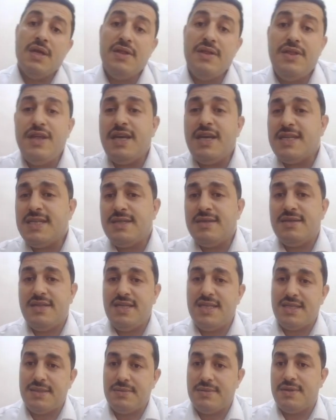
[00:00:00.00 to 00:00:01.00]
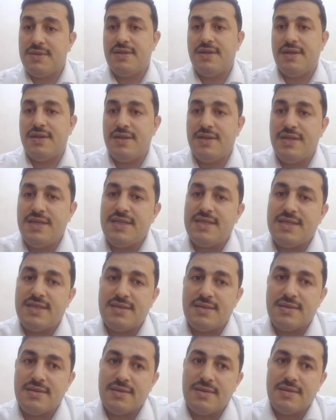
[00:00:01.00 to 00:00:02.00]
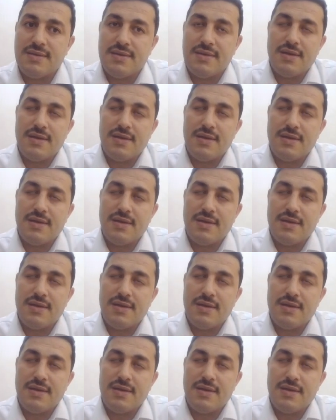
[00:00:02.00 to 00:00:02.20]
This